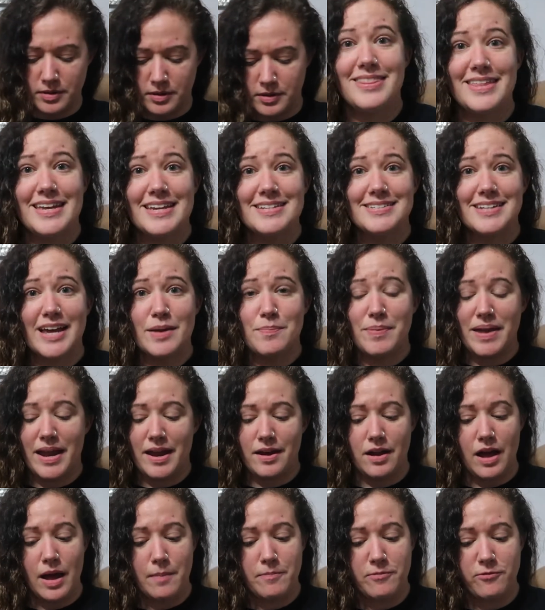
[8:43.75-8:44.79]
These I
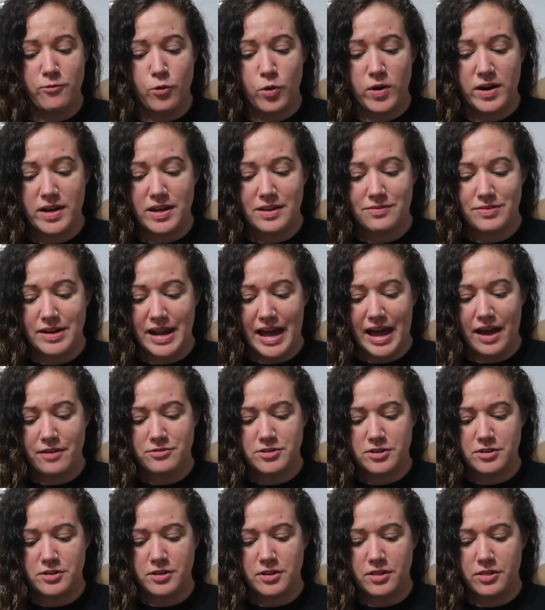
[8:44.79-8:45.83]
paid up for even
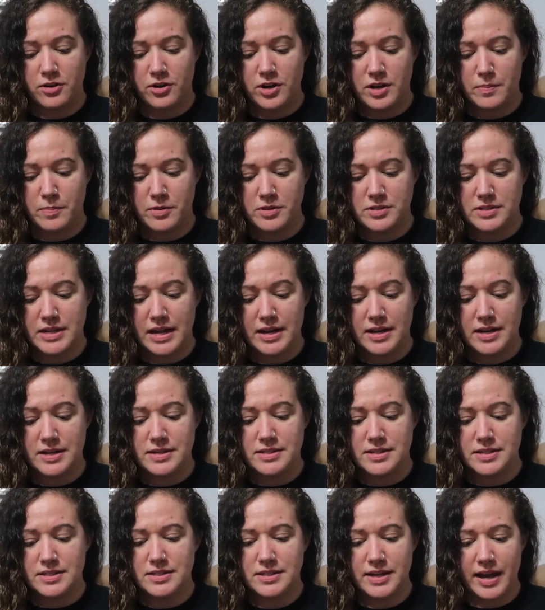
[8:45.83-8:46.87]
after the 30%
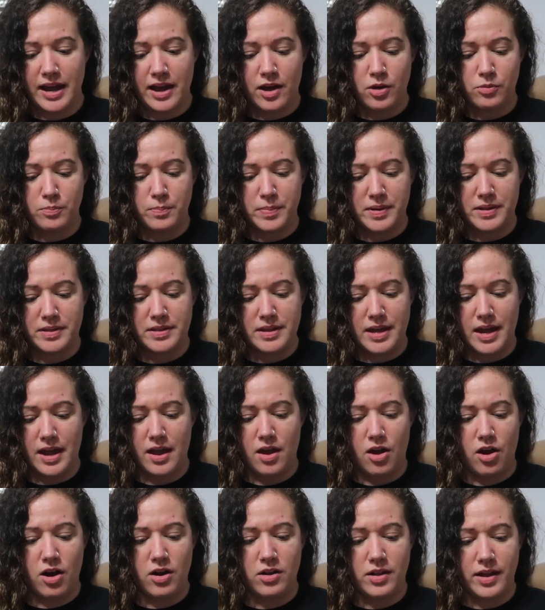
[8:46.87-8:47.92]
discount, but they
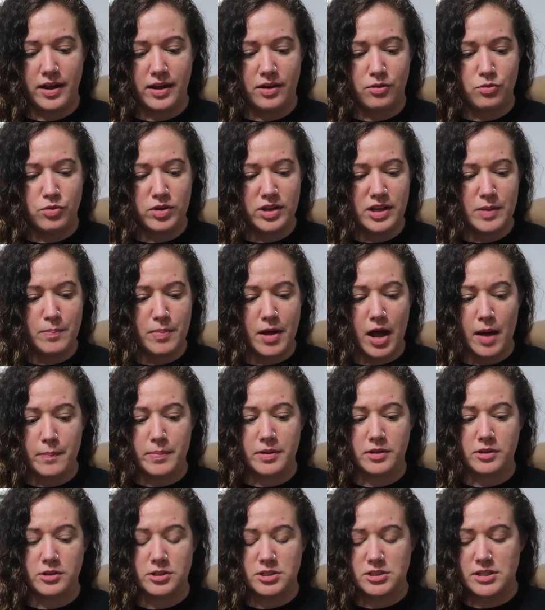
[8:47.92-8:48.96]
are like a really
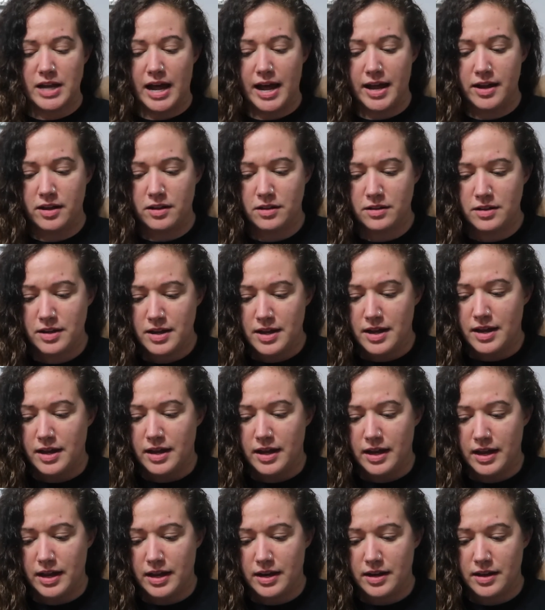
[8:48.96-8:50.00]
popular style
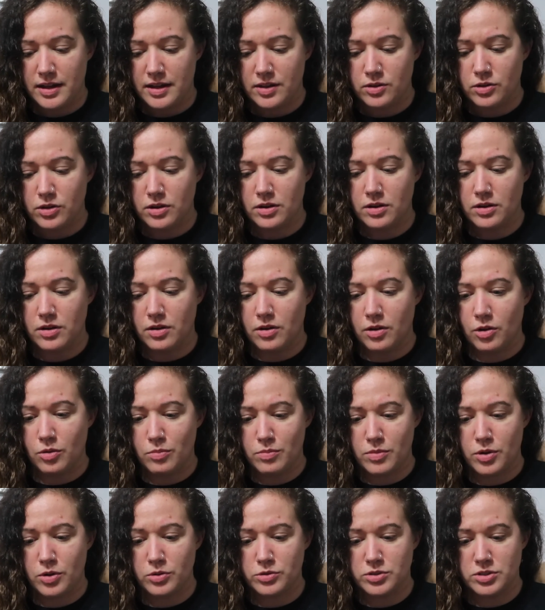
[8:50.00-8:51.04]
and they look
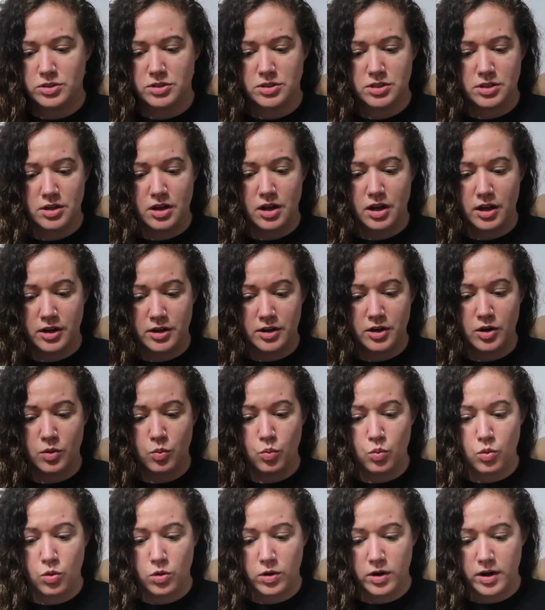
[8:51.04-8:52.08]
almost
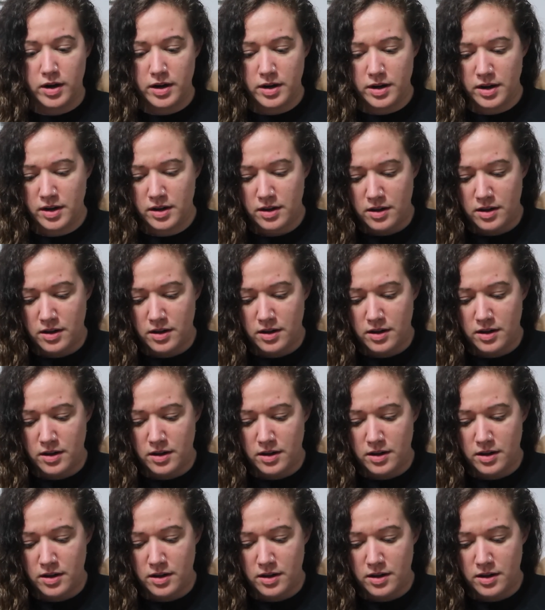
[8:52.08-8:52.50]
unworn,